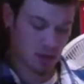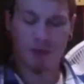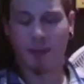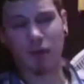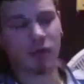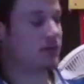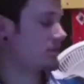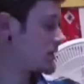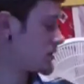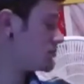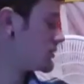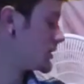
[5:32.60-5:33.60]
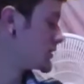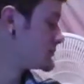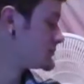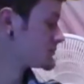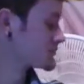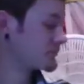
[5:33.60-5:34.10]
No reason to complain.
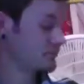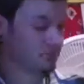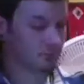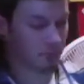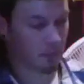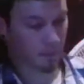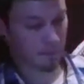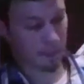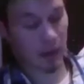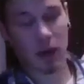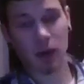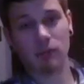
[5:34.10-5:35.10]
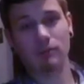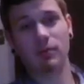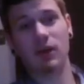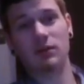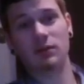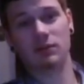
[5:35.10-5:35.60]

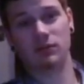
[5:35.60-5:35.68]
But,